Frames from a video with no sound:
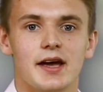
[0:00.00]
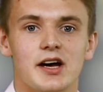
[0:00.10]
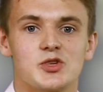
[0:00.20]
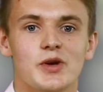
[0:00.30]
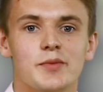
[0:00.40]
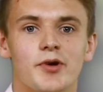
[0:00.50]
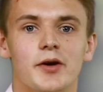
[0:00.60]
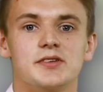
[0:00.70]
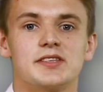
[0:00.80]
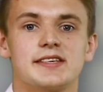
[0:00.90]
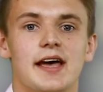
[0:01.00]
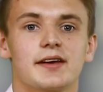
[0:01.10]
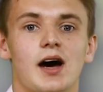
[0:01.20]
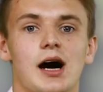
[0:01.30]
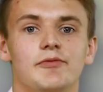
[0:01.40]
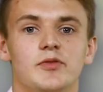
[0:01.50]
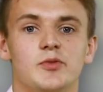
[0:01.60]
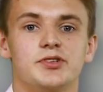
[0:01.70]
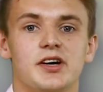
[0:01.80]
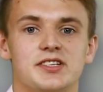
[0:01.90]
As we approach the second half of
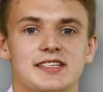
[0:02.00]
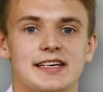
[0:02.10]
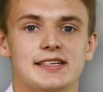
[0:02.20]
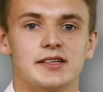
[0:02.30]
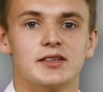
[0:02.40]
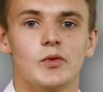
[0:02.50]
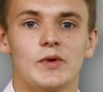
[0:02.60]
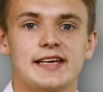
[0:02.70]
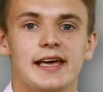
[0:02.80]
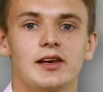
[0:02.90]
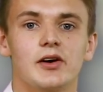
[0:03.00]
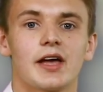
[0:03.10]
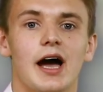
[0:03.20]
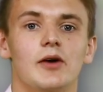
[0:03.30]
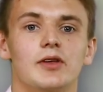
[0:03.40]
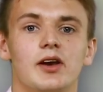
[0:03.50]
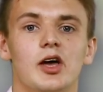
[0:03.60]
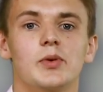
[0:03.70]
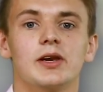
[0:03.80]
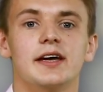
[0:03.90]
the production season, we take a look at how the
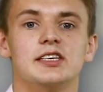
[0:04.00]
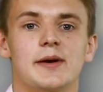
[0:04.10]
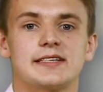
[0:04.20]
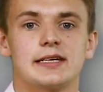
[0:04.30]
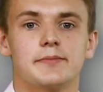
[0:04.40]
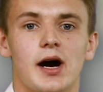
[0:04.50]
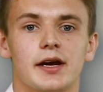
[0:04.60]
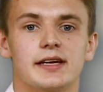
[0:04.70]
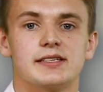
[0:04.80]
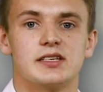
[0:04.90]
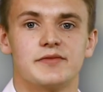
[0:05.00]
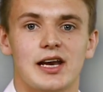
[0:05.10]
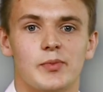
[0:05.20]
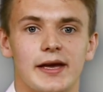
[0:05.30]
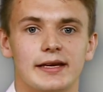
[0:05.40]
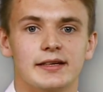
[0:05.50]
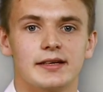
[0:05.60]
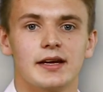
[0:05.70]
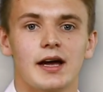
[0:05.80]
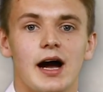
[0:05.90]
global and domestic markets are developing
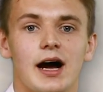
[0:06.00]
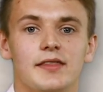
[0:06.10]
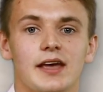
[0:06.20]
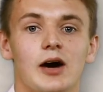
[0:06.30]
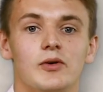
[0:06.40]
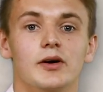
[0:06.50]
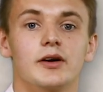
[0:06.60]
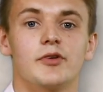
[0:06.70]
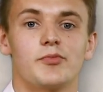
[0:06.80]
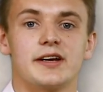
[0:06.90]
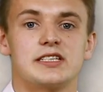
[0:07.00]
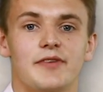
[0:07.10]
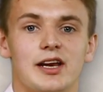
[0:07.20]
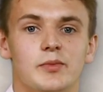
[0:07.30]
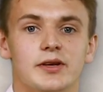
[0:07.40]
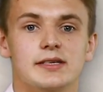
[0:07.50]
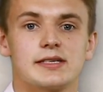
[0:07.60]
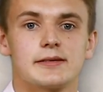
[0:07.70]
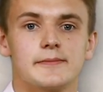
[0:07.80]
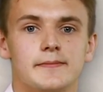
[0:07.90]
and the outlook for price
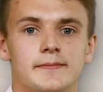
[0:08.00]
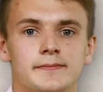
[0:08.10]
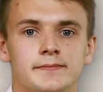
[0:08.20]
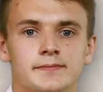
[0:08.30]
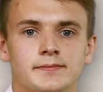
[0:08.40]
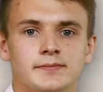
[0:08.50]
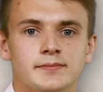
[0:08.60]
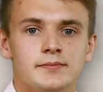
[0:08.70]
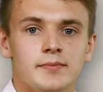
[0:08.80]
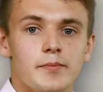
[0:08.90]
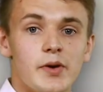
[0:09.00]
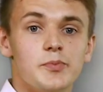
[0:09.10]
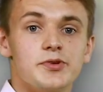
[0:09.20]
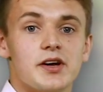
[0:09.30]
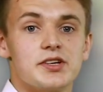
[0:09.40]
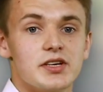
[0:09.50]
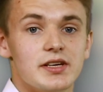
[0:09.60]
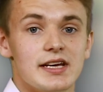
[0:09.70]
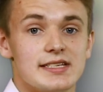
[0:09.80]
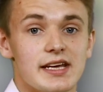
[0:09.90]
developments. Milk
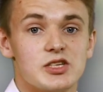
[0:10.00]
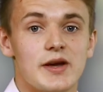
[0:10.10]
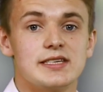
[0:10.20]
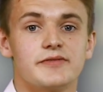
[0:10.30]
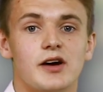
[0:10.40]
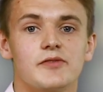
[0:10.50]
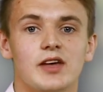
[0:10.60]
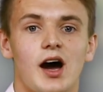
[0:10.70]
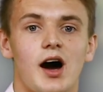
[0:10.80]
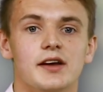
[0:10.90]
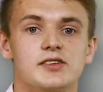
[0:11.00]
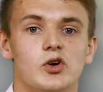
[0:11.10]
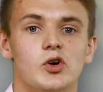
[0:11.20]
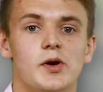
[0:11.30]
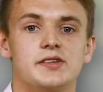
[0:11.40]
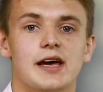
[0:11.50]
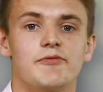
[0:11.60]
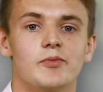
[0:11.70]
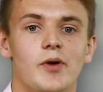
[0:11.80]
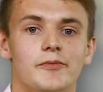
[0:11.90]
production has hit 25-year highs almost
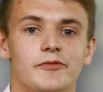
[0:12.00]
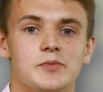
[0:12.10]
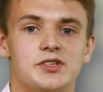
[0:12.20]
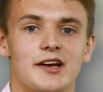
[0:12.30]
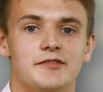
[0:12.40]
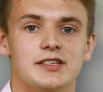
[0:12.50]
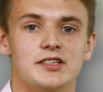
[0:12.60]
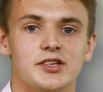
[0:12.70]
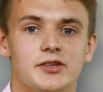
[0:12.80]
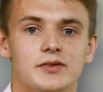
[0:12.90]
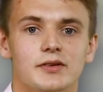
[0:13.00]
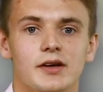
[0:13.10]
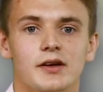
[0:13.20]
every month from January to June.